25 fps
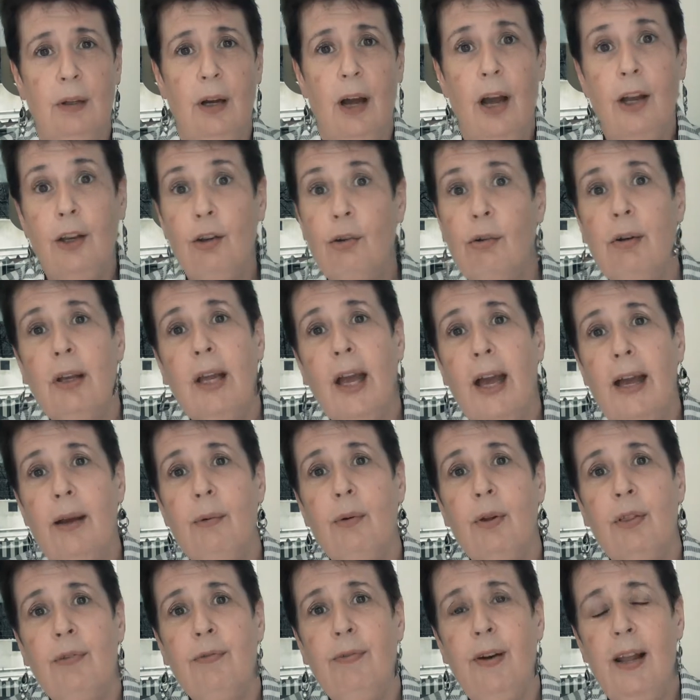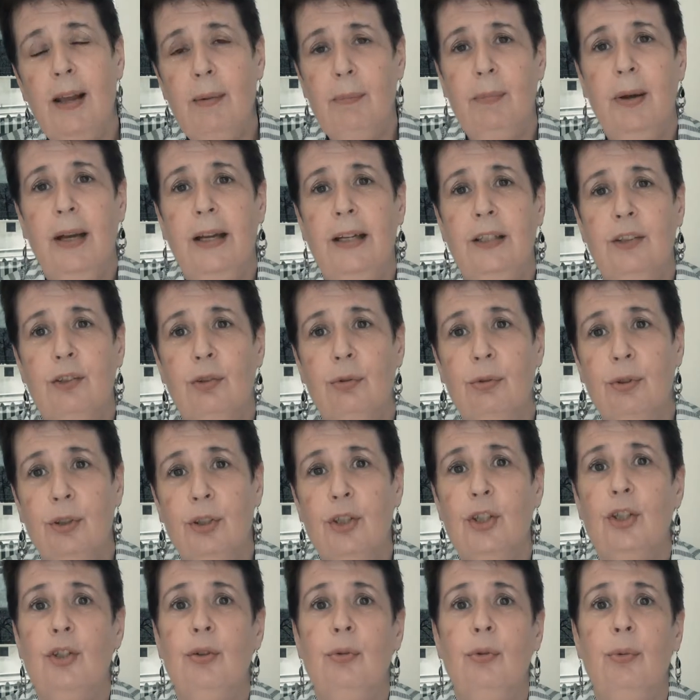Are you okay with flatmates or
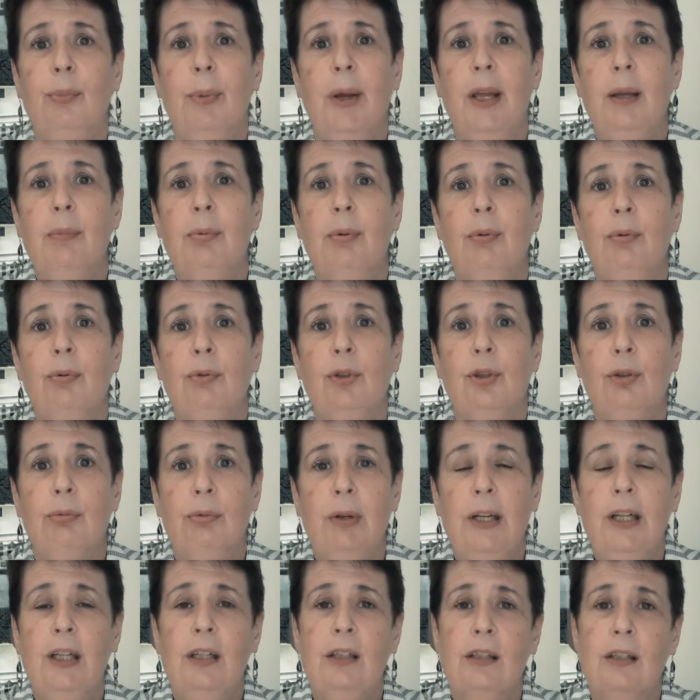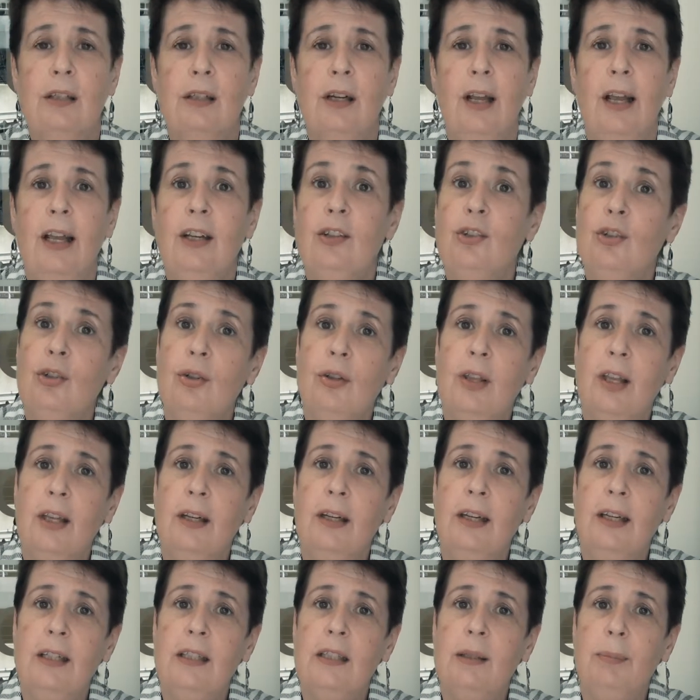additional people to rent, and do they
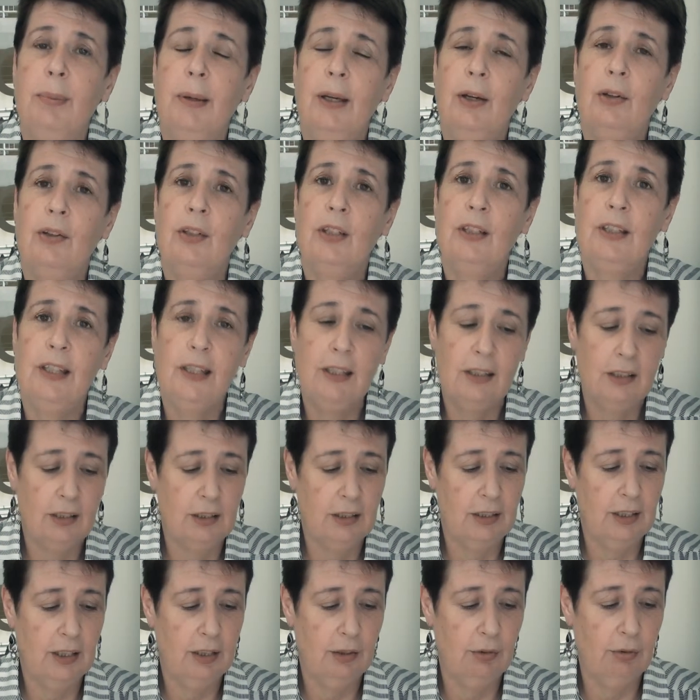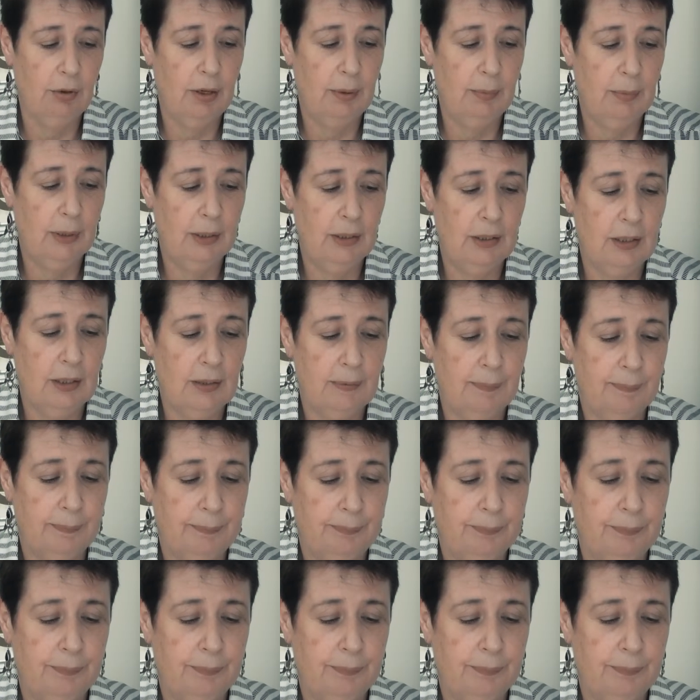need to be on the tenancy agreement?